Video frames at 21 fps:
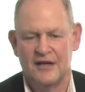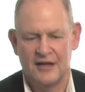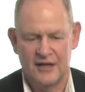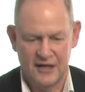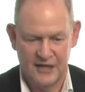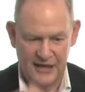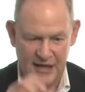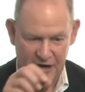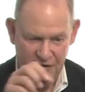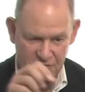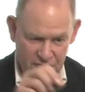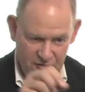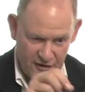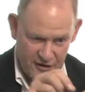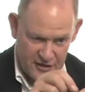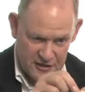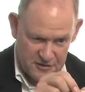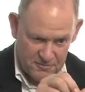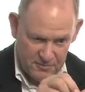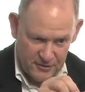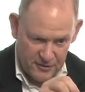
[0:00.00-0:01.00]
An
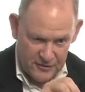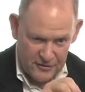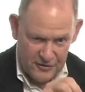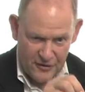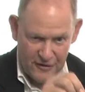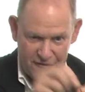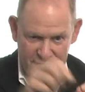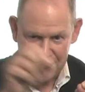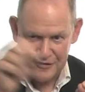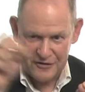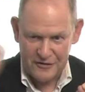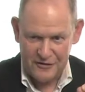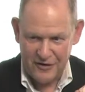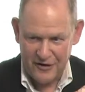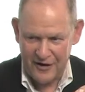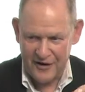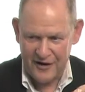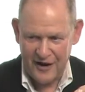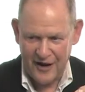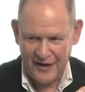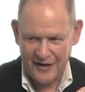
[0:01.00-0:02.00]
electron is pulled off of the
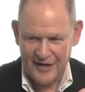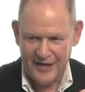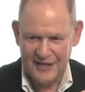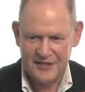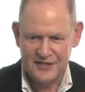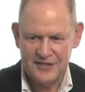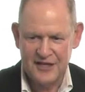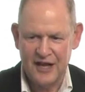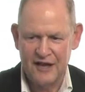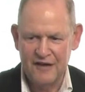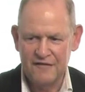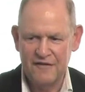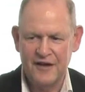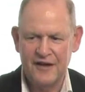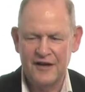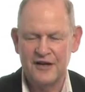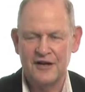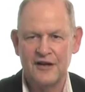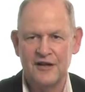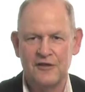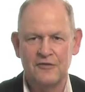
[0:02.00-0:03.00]
chloride ion, it's
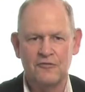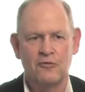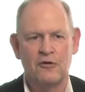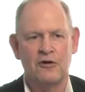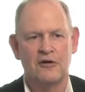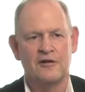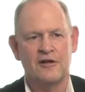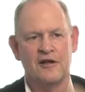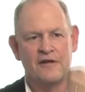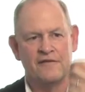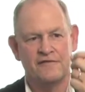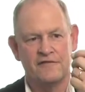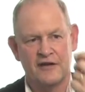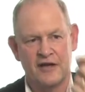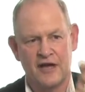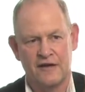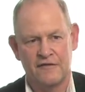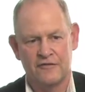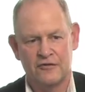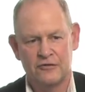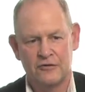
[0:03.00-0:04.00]
solvated in the water, now you've
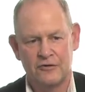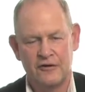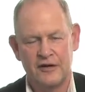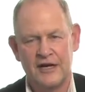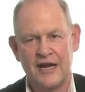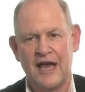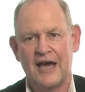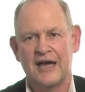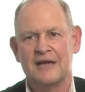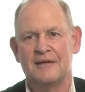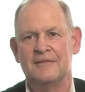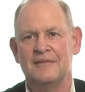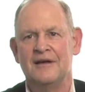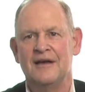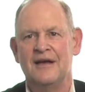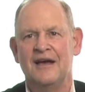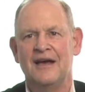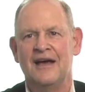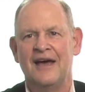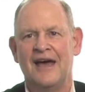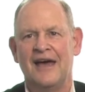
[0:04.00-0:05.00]
got a chlorine atom
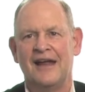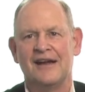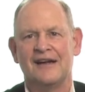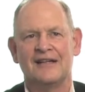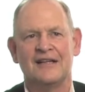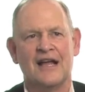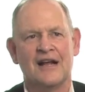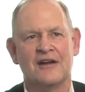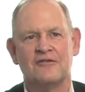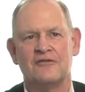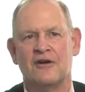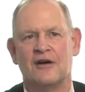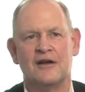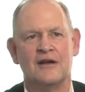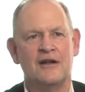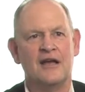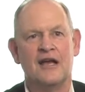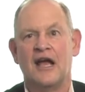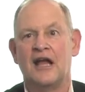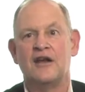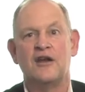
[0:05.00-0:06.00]
and an
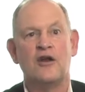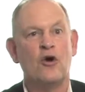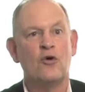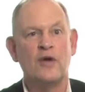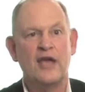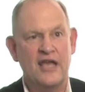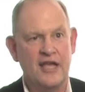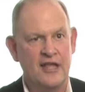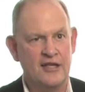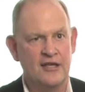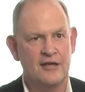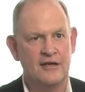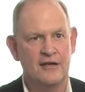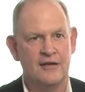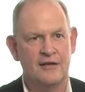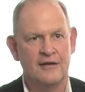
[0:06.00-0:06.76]
electron and no heat